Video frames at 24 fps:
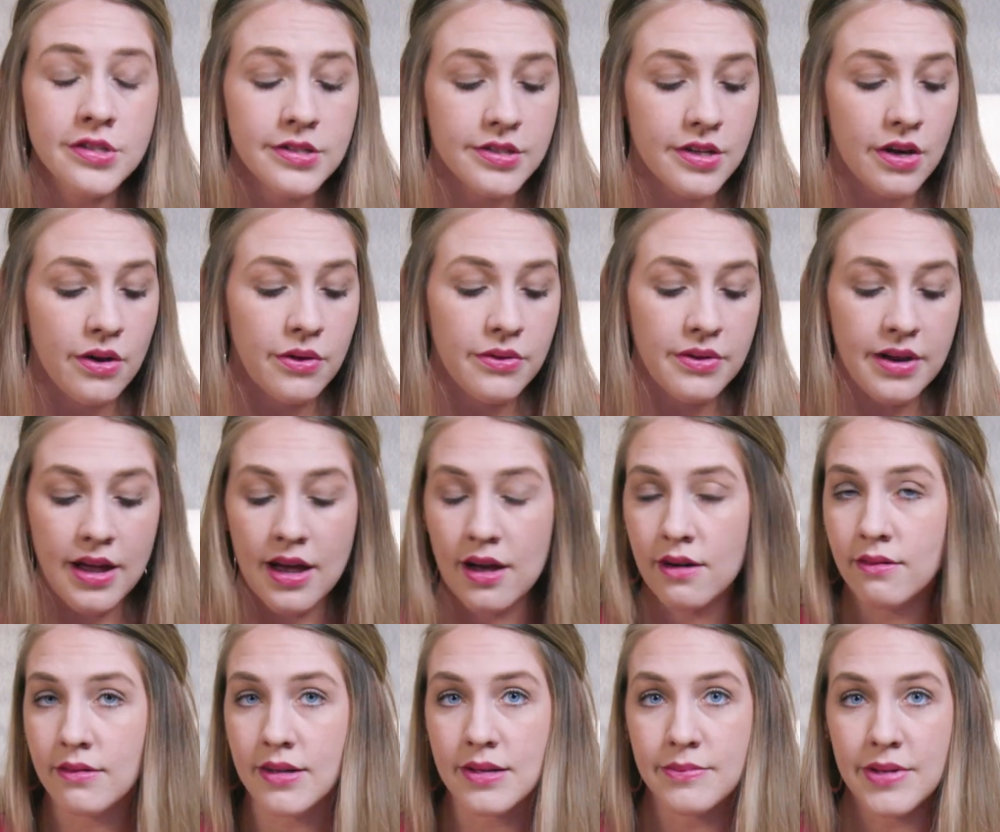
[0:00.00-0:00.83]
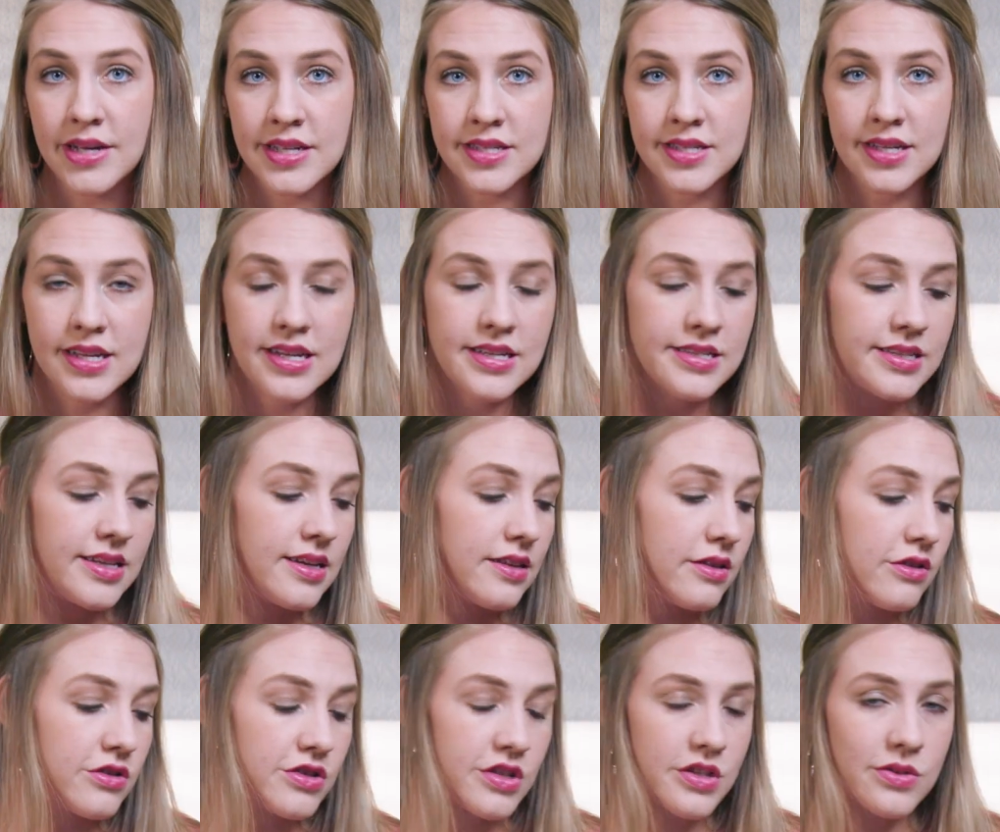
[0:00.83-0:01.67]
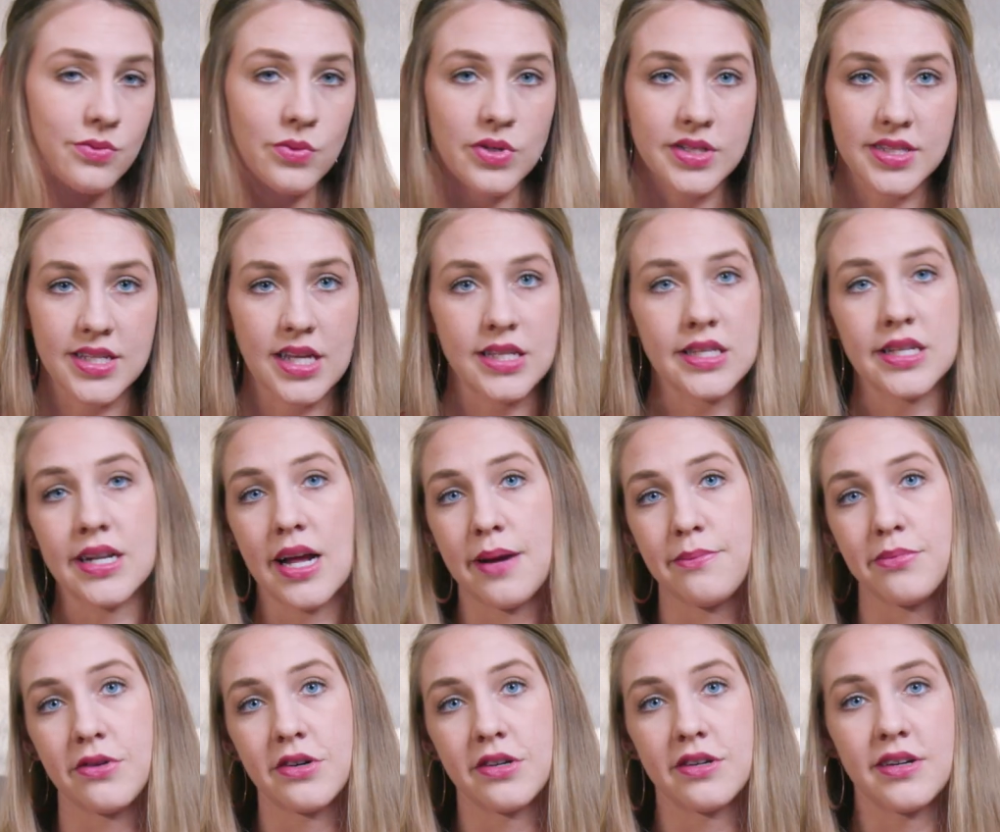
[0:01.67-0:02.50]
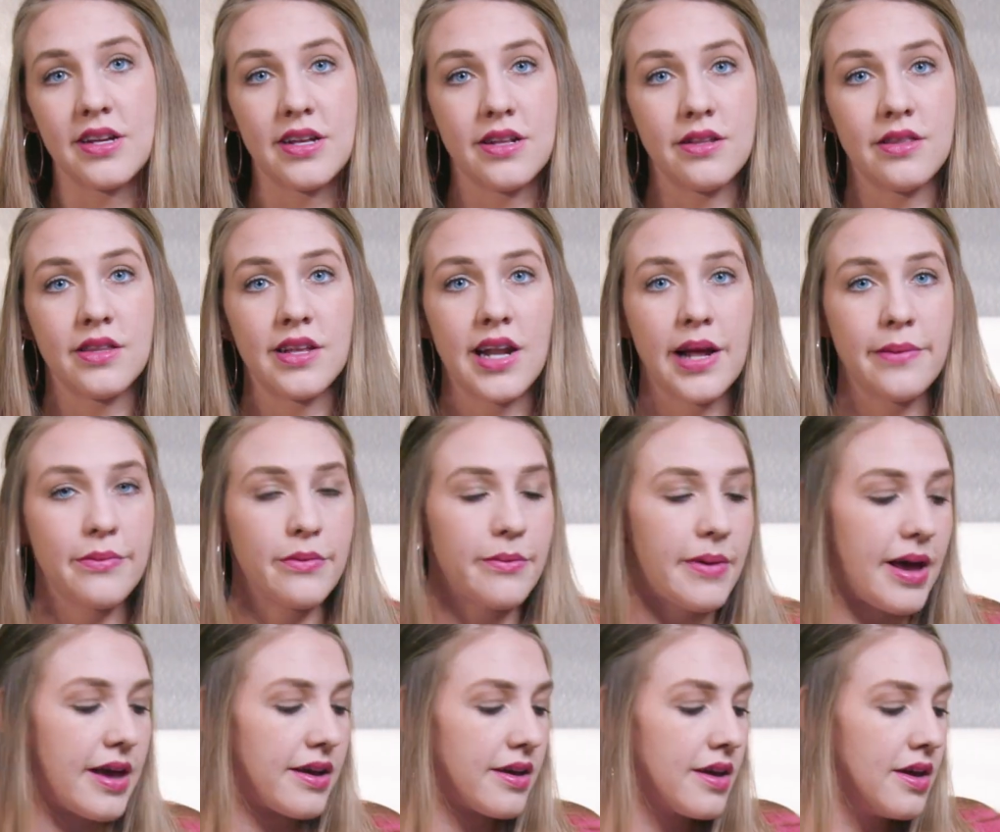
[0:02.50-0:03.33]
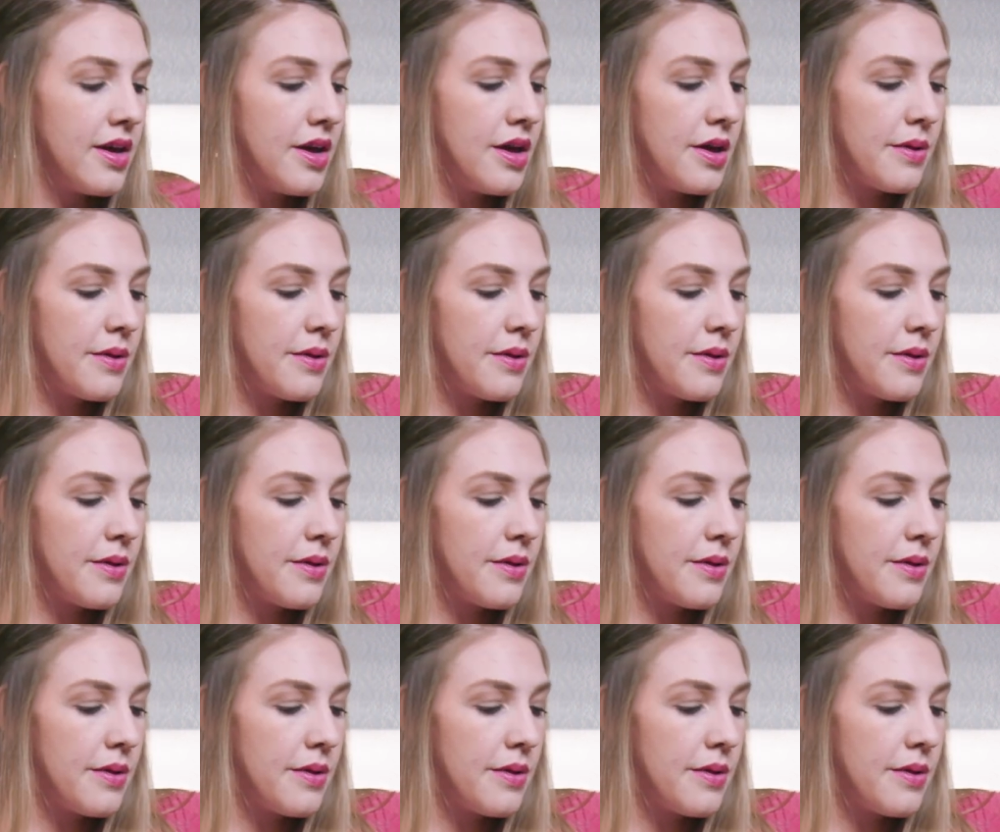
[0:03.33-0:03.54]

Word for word: So now it makes it easy and there's just one size of diaper in the diaper bag.